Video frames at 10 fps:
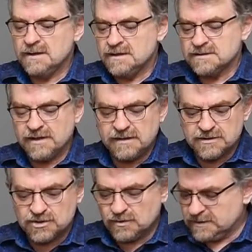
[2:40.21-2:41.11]
So that in
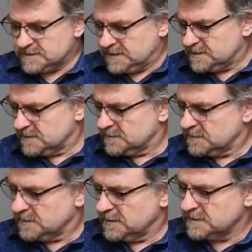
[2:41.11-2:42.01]
short is it.
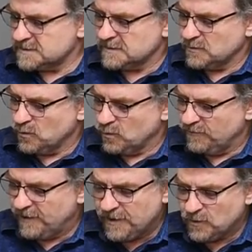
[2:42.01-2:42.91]
It's a
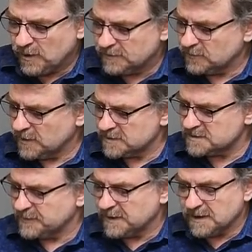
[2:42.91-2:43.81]
very well thought out
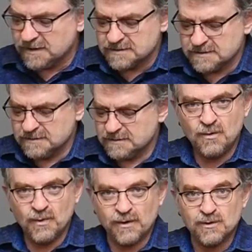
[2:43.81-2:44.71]
speed light.
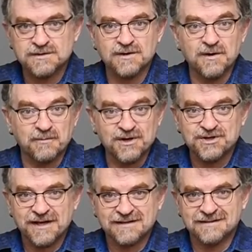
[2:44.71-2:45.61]
What I also
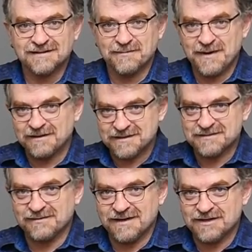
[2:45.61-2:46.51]
appreciate about this
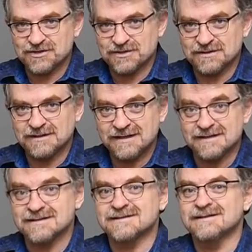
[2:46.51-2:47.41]
flash
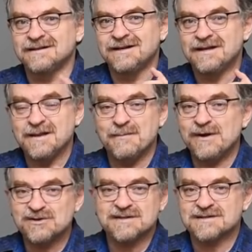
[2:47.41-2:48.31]
is the
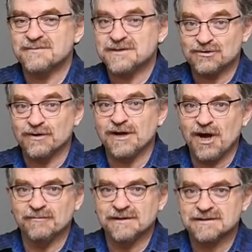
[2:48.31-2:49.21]
menu system is really
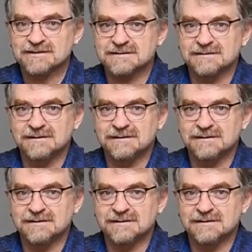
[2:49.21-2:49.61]
obvious.